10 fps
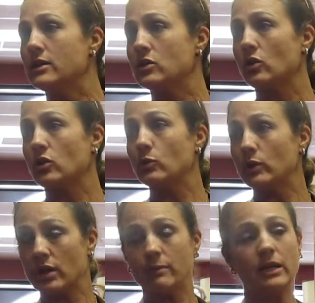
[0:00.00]
So you
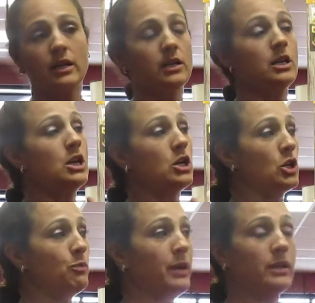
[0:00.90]
would come in,
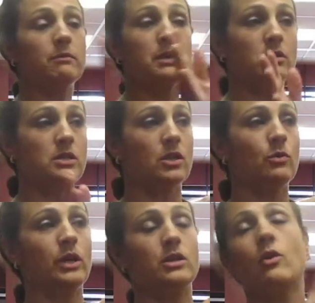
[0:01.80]
you pick the meals that you
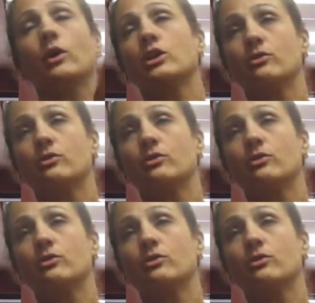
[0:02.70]
wanted, or